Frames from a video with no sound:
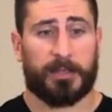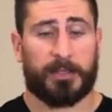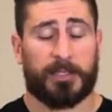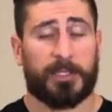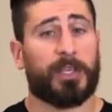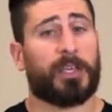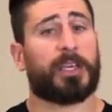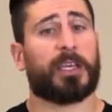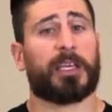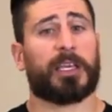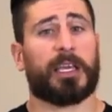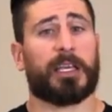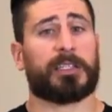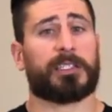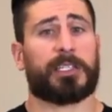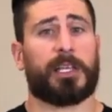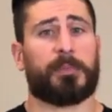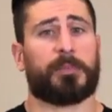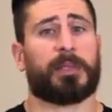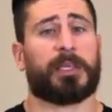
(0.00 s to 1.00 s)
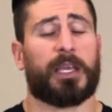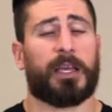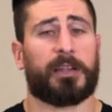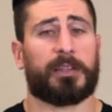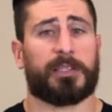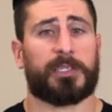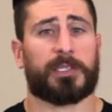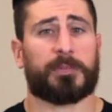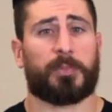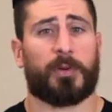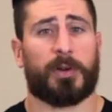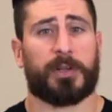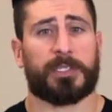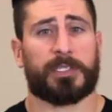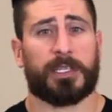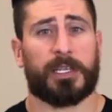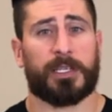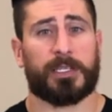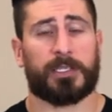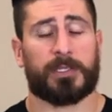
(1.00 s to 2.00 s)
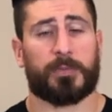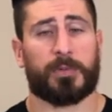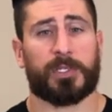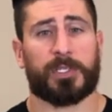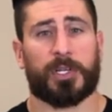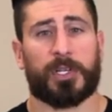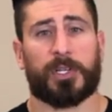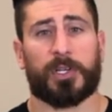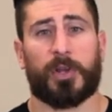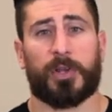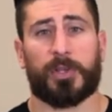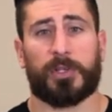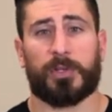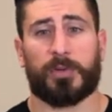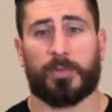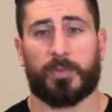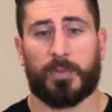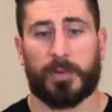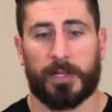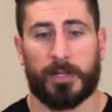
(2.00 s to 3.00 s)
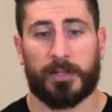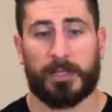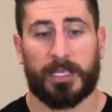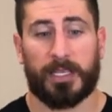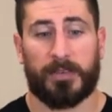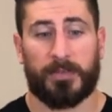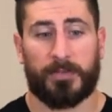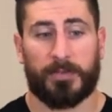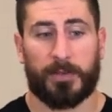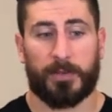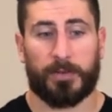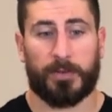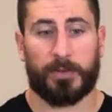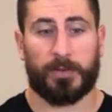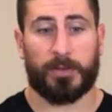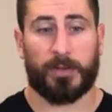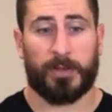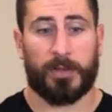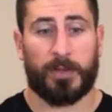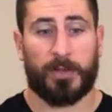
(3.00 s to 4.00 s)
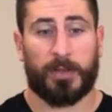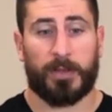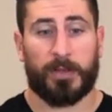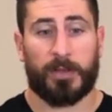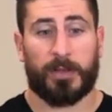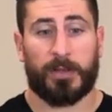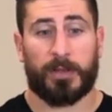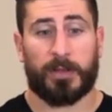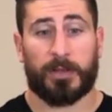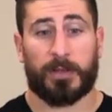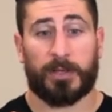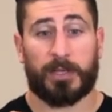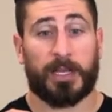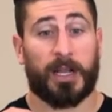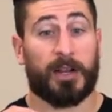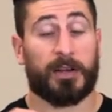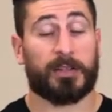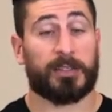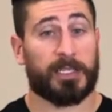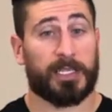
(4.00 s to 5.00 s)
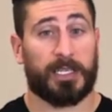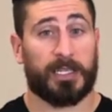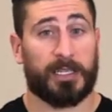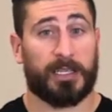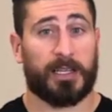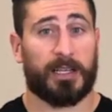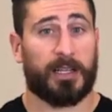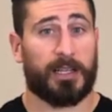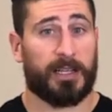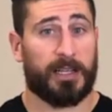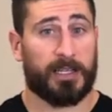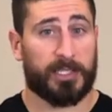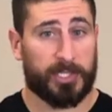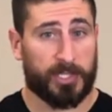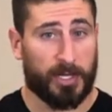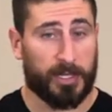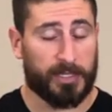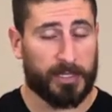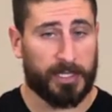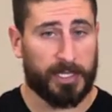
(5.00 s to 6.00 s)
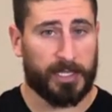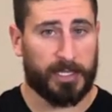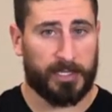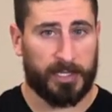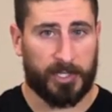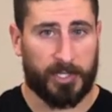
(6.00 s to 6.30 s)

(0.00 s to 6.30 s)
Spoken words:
you can get something out of this process, which I know you will if you currently are struggling in